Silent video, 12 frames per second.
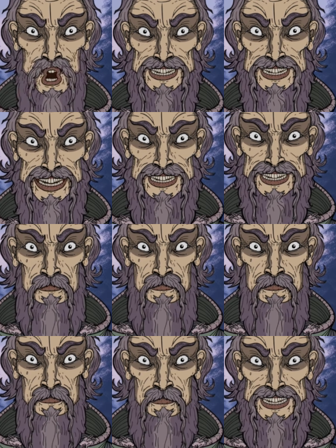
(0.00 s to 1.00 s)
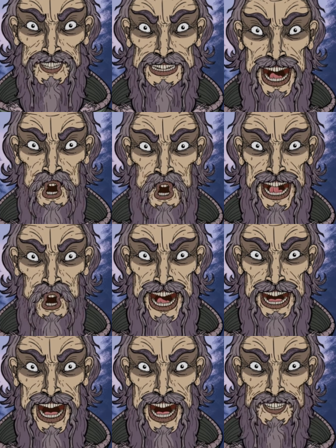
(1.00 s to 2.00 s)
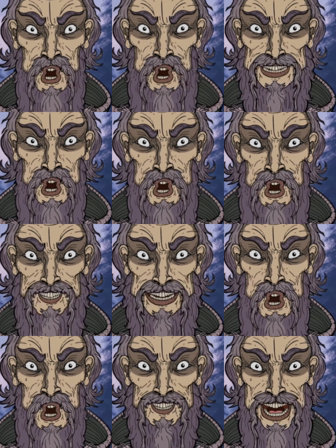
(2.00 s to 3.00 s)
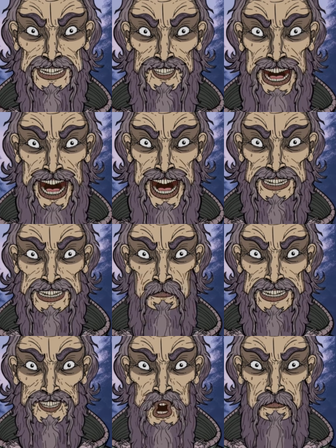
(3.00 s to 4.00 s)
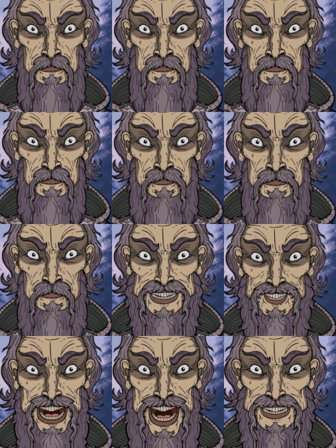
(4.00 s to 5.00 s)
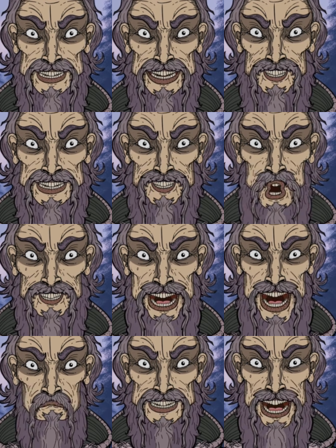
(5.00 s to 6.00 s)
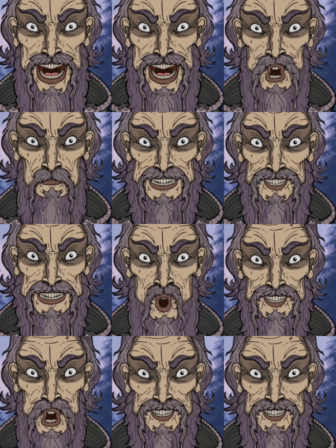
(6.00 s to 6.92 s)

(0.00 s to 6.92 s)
century, we saw a rise in sympathetic vampire characters. The idea of the vampire as a tortured